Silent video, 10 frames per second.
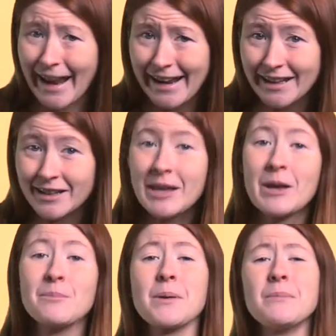and
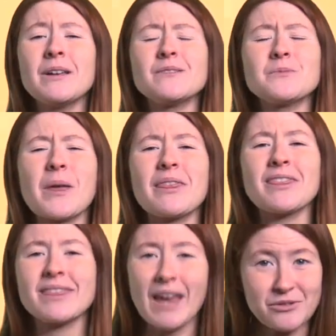people have spent
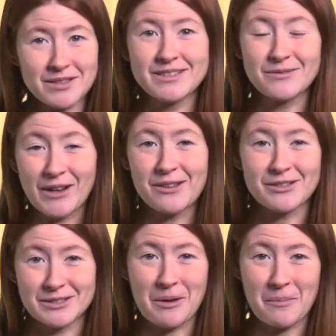thousands of
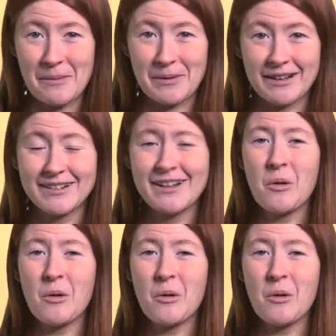dollars on Pepe.